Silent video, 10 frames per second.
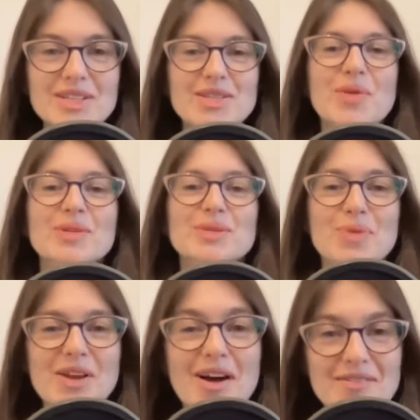so it was a
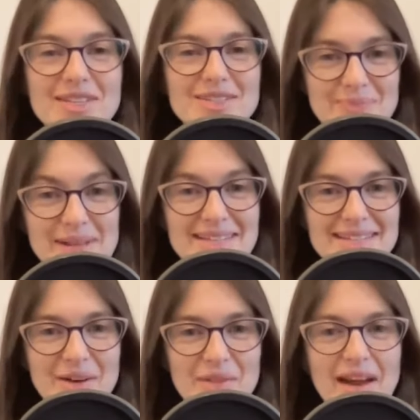pretty obvious place
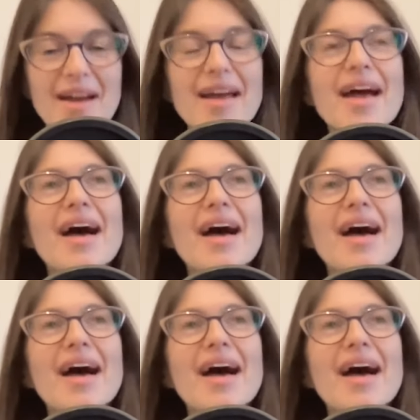to go there.